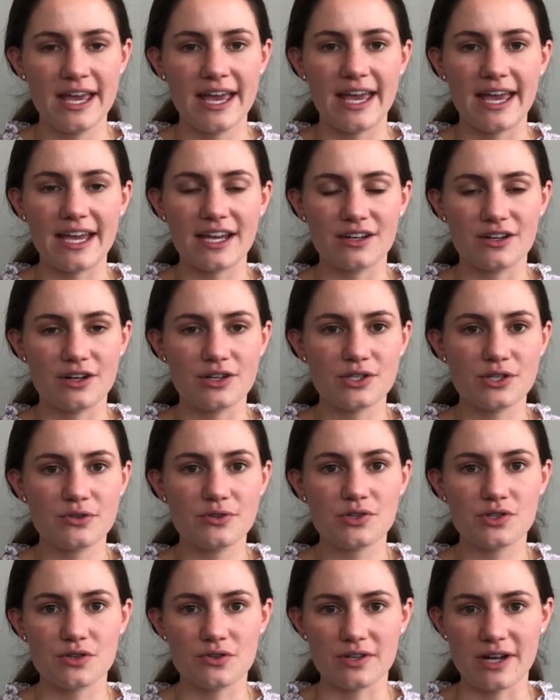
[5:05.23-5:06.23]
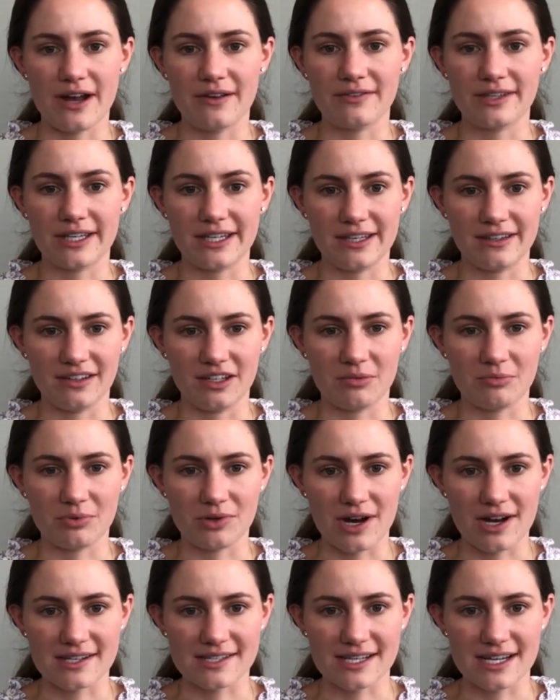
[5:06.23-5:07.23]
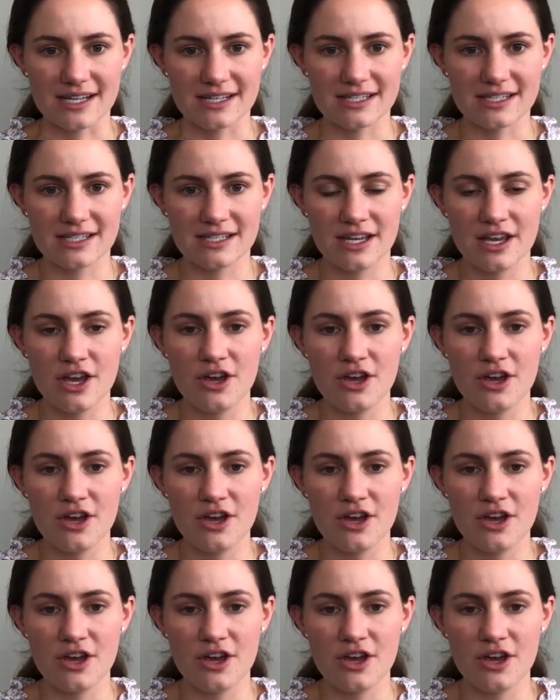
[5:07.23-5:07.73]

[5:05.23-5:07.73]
It can also slow down the healing process.